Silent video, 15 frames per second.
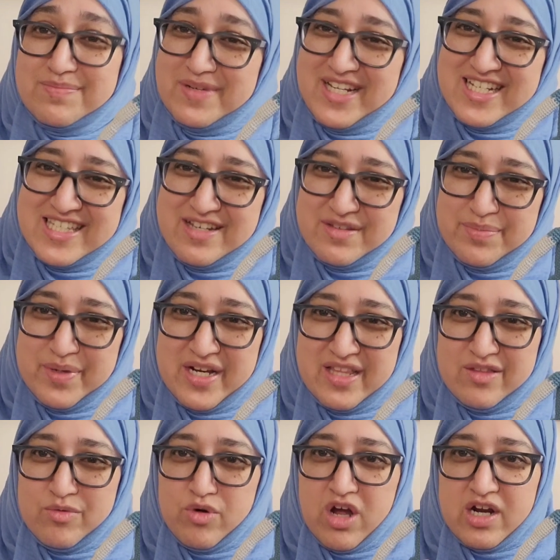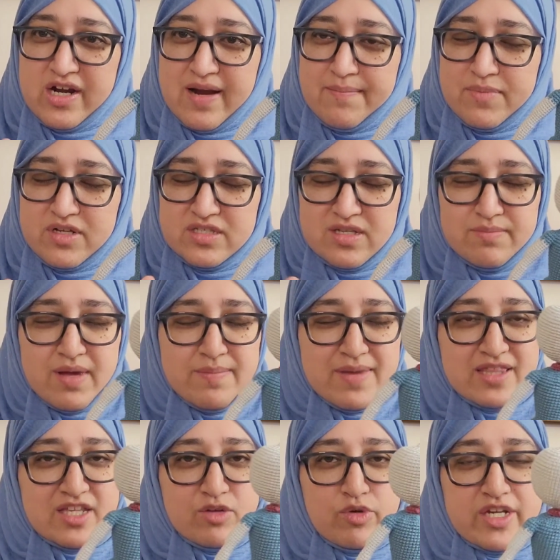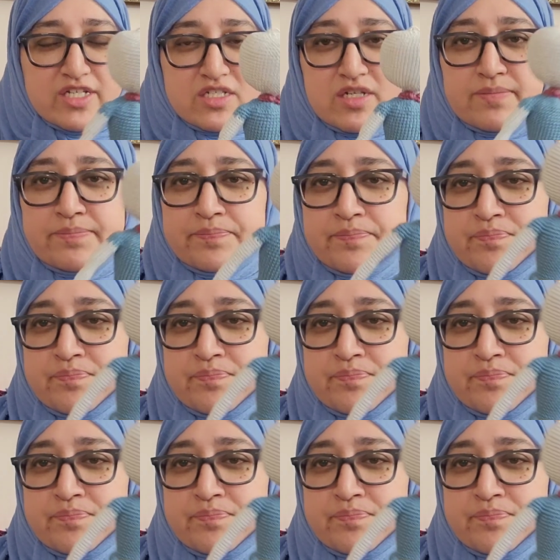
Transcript: because I was putting the wrong numbers in my math equation.